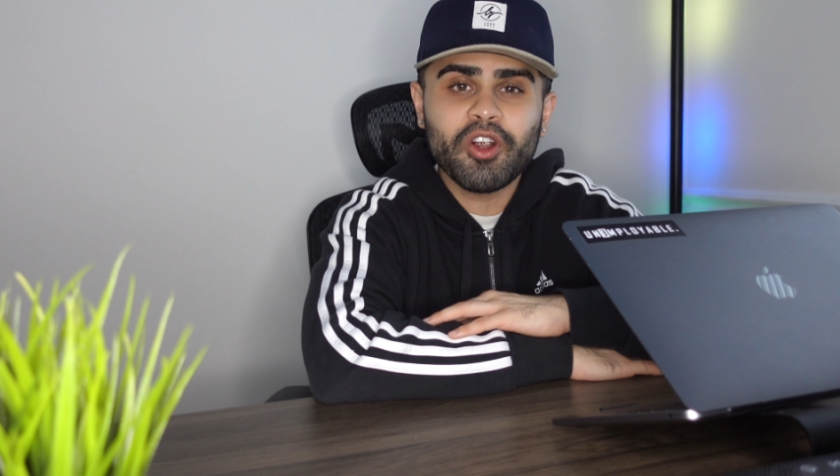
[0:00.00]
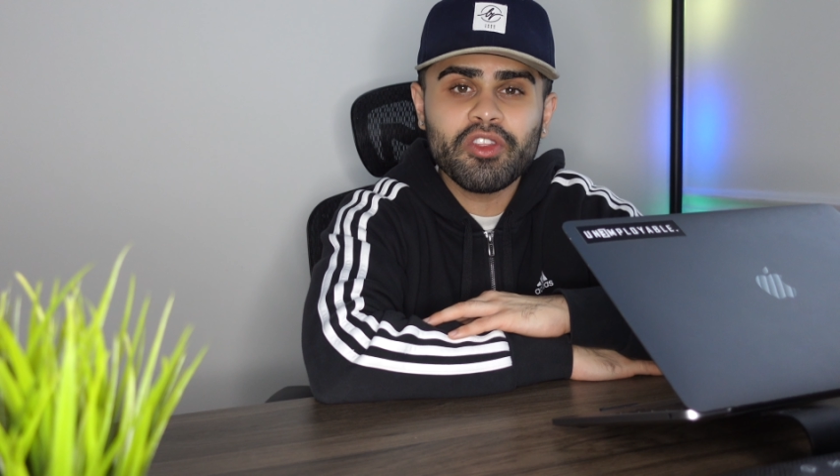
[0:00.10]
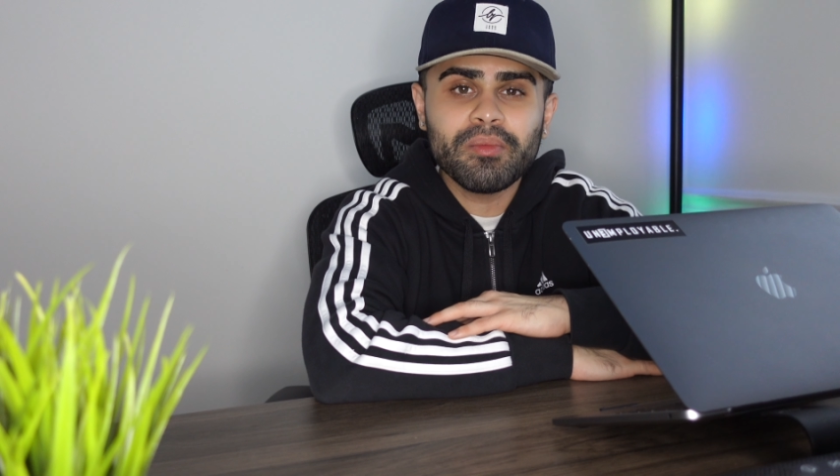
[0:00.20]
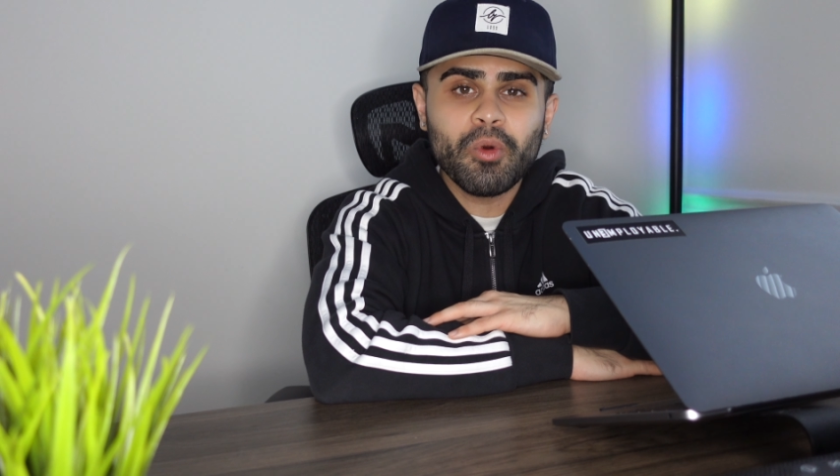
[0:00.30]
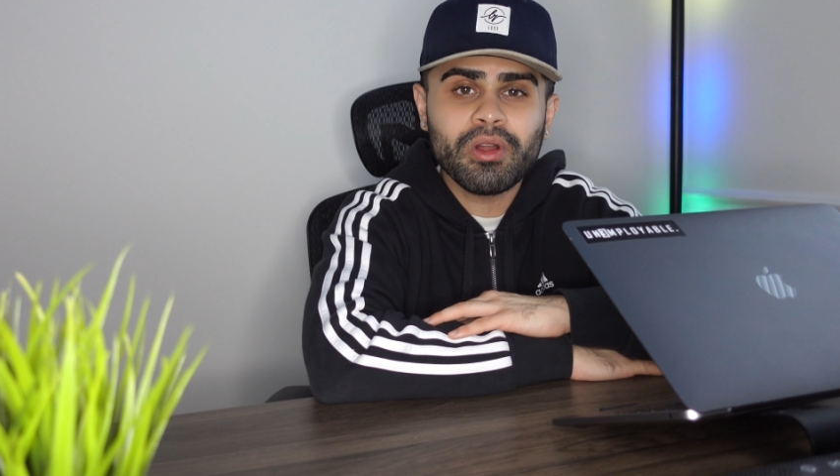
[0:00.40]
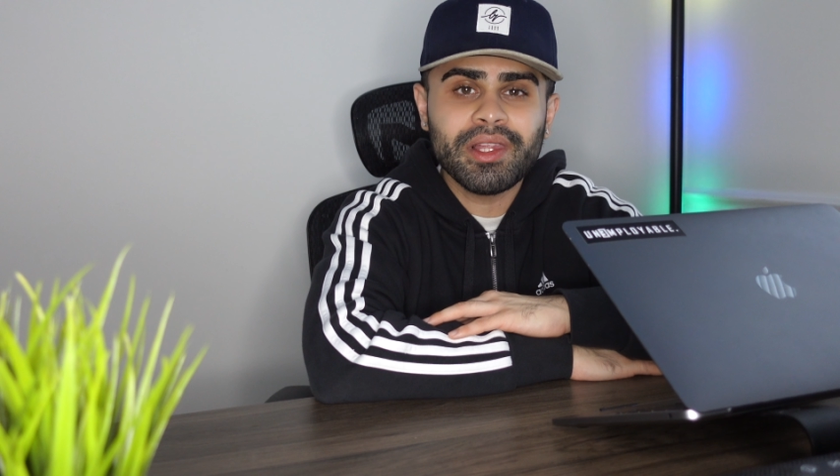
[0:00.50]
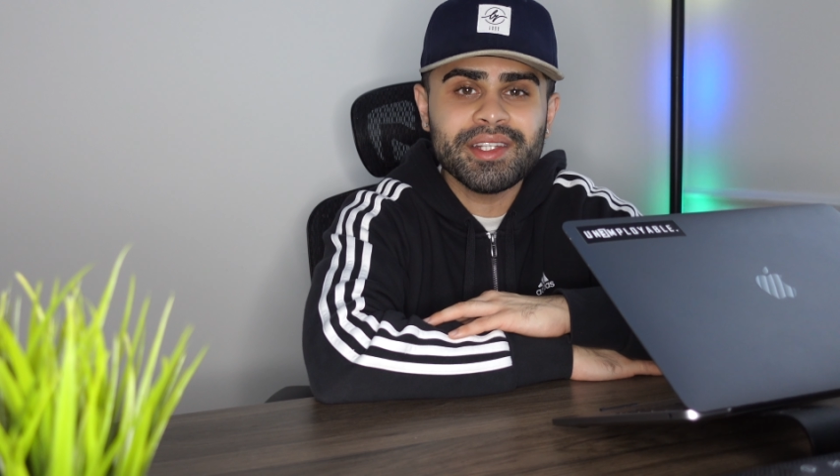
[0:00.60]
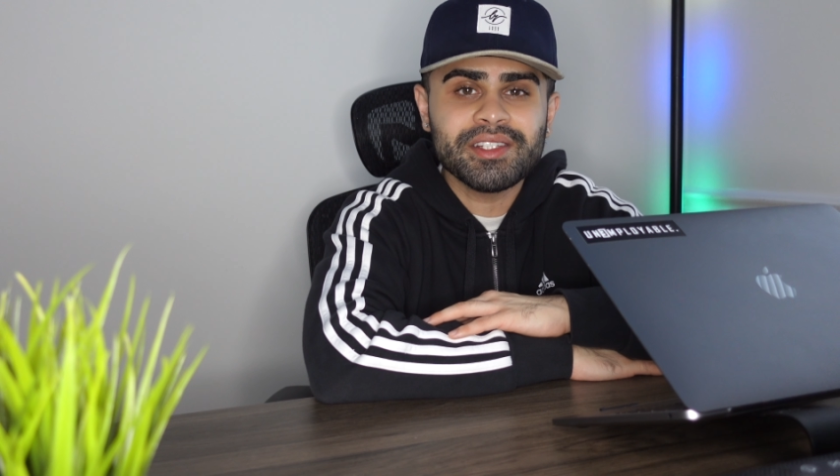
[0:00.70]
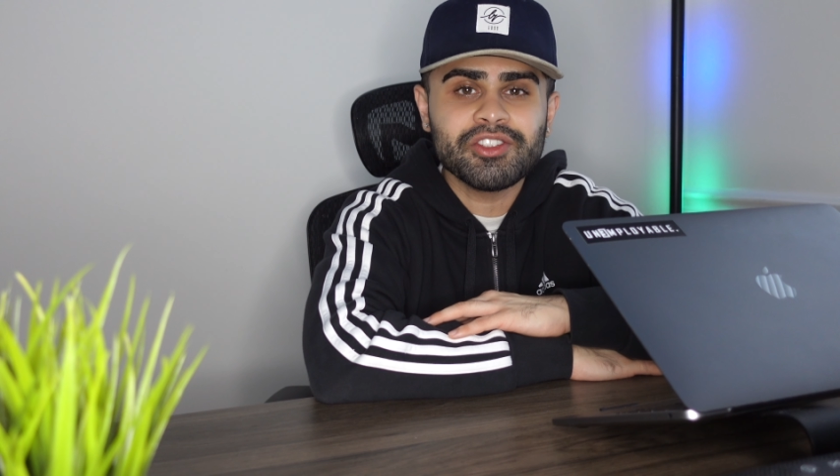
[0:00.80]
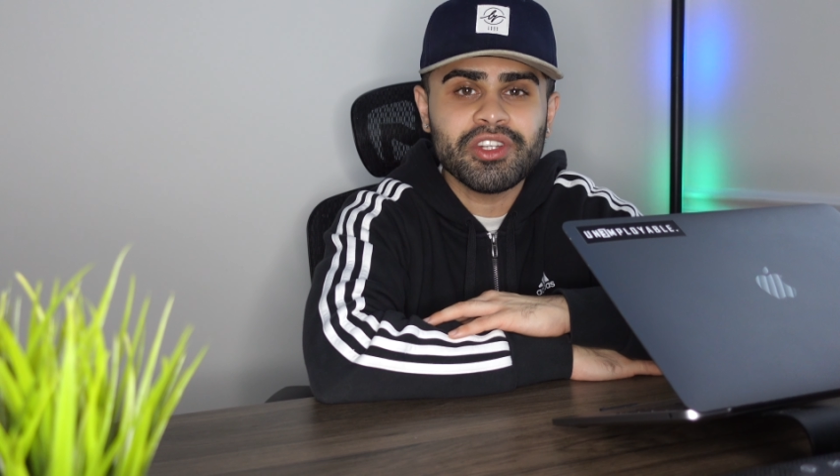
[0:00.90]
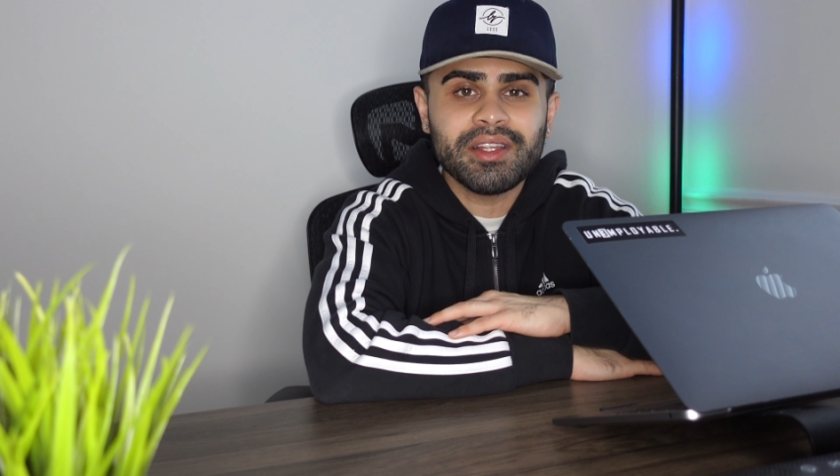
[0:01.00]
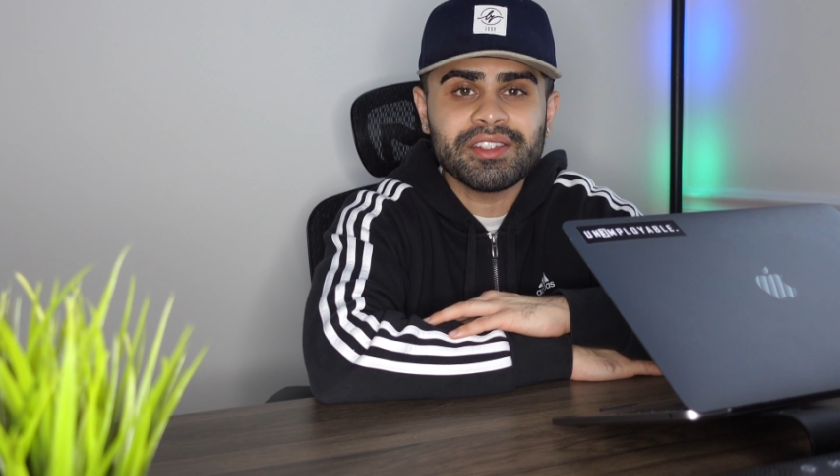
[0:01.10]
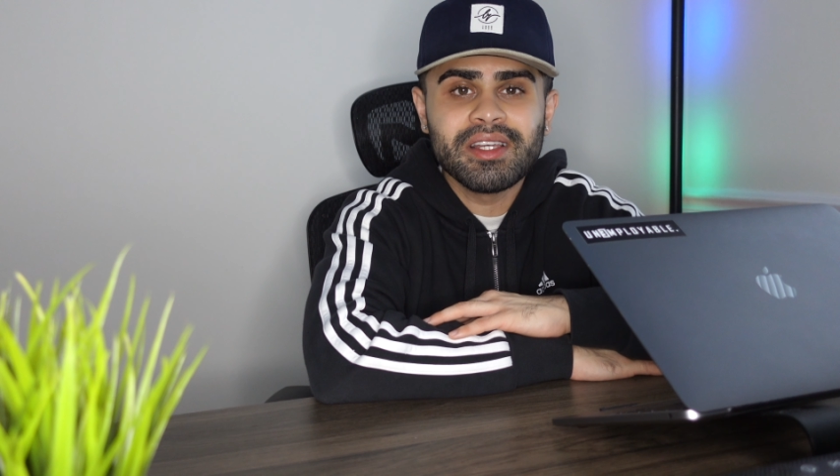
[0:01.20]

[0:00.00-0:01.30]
Furthermore, ladies and gents,